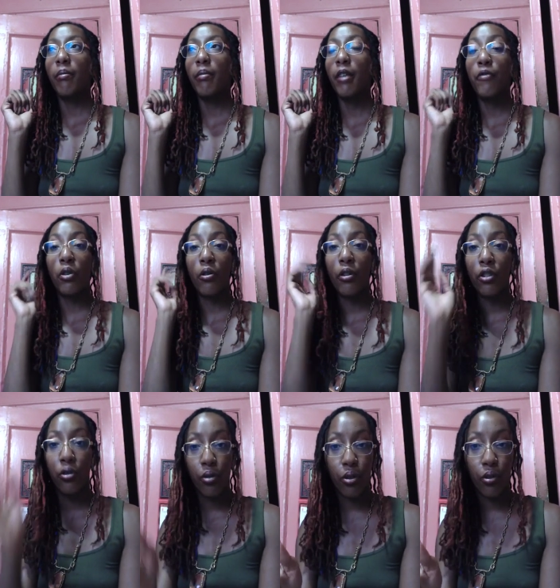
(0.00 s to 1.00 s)
if you're on
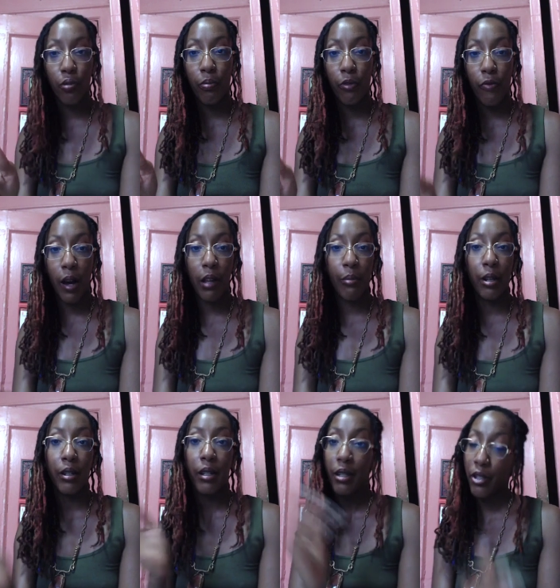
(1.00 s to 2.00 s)
YouTube, follow me
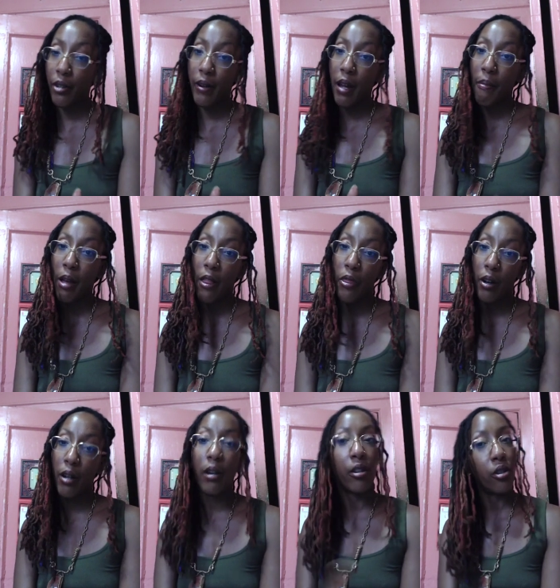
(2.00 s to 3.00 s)
on Instagram at
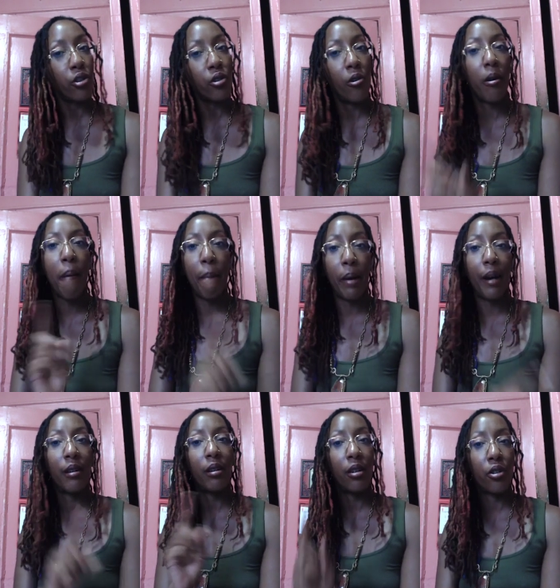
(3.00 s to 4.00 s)

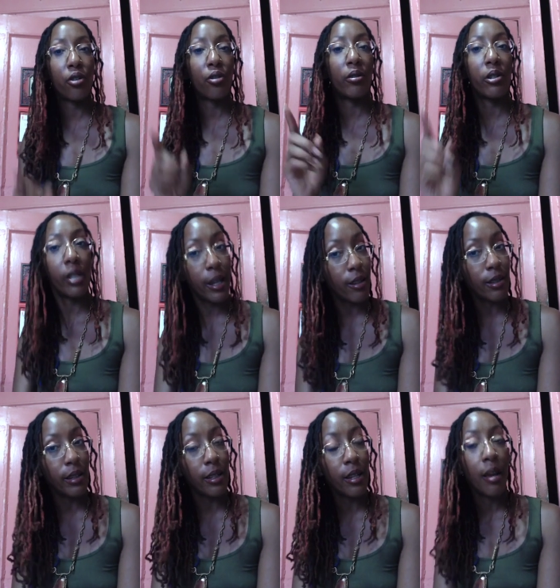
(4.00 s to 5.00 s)

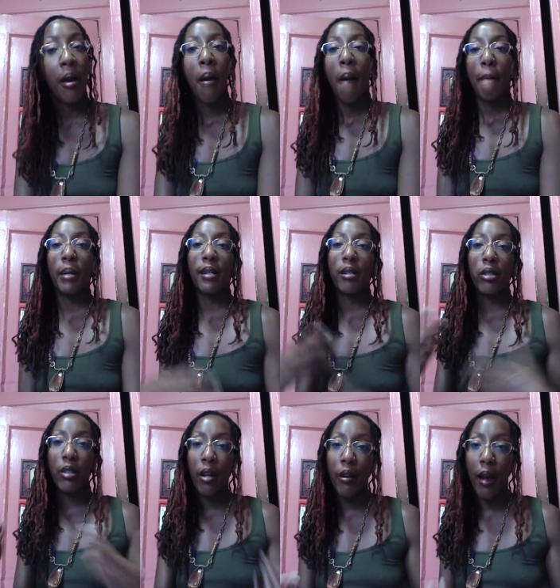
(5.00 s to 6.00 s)
@the_body_scientist, because
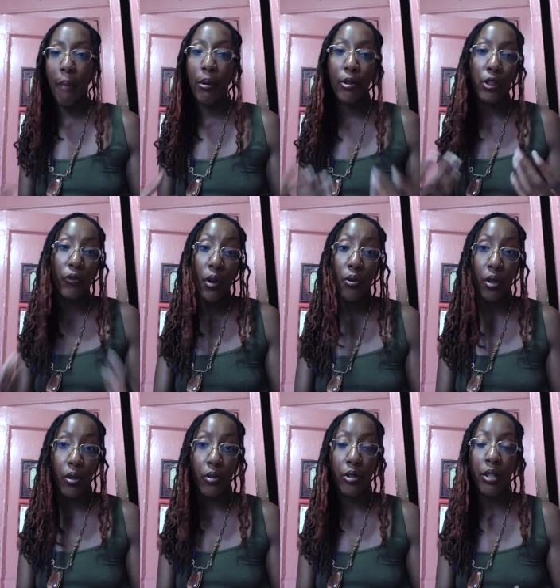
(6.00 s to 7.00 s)
there I post
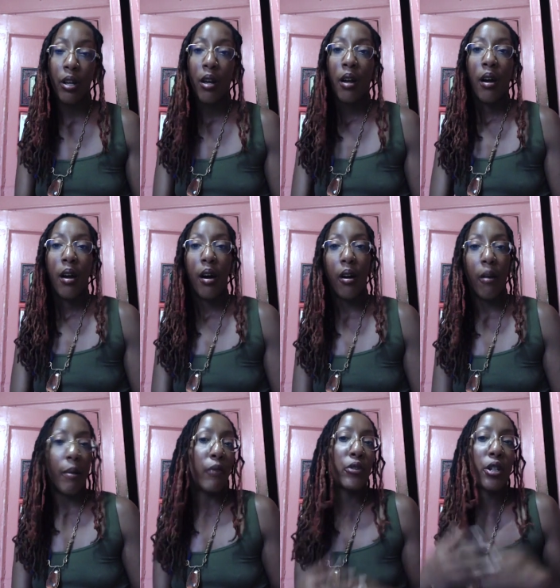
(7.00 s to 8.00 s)
photos
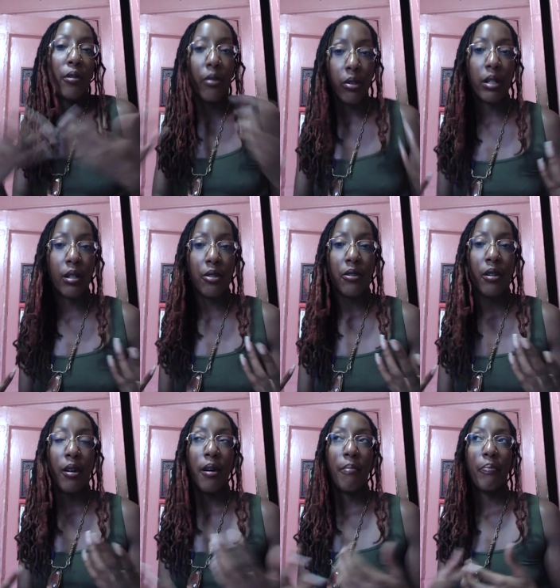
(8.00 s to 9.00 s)
of certain things.
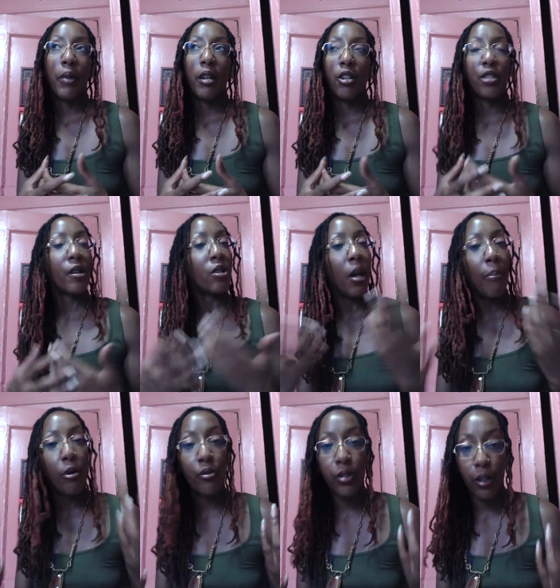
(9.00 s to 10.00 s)
And there's things I
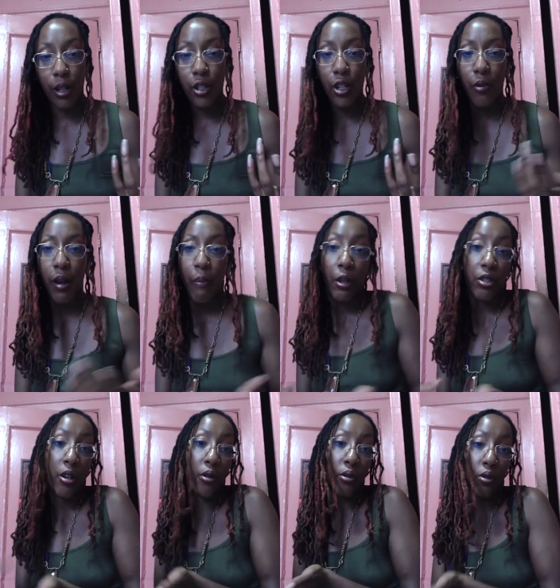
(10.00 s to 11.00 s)
post on Instagram that's
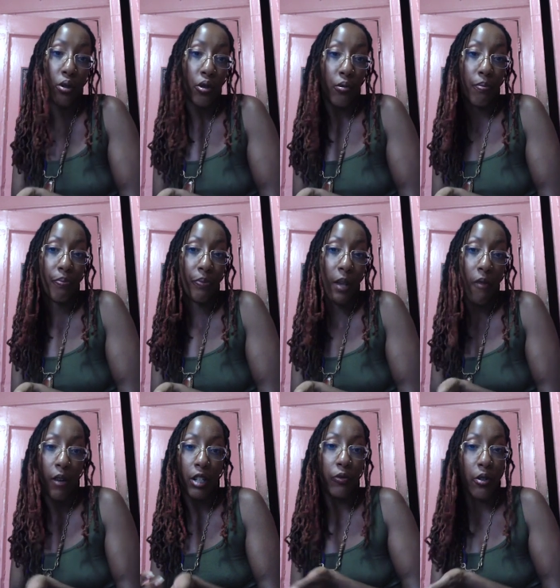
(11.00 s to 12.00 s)
not on YouTube, and
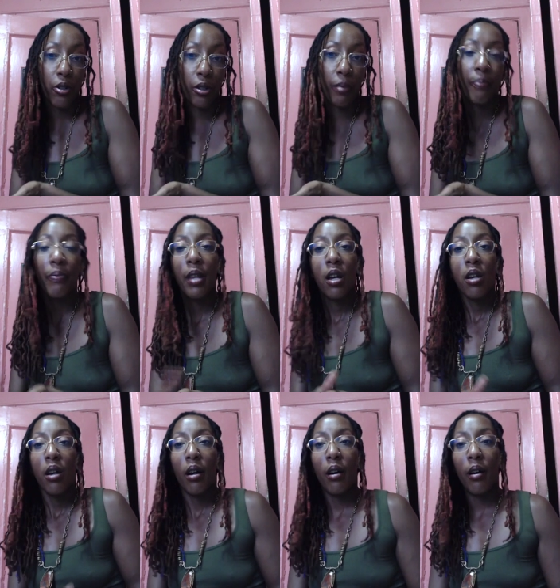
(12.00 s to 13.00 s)
vice versa.
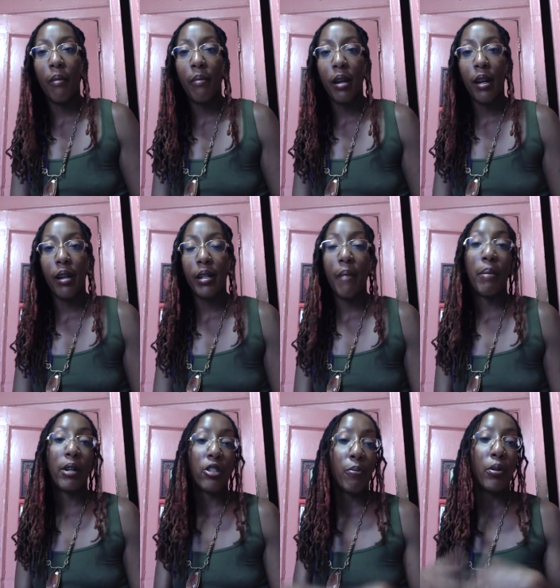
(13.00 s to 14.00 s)
And I'm
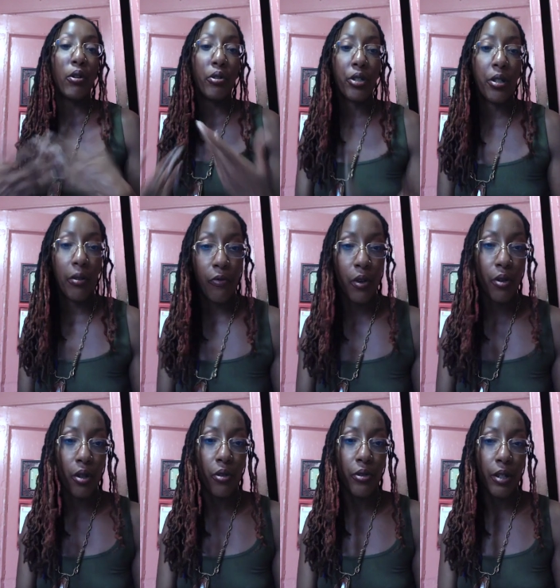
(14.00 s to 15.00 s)
about to post
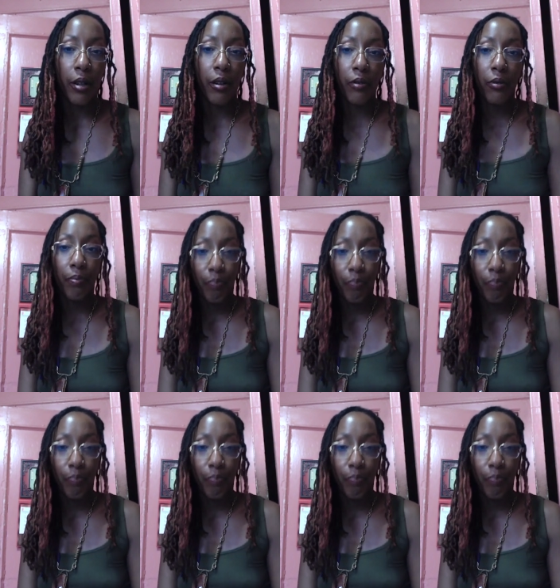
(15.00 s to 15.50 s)
photos of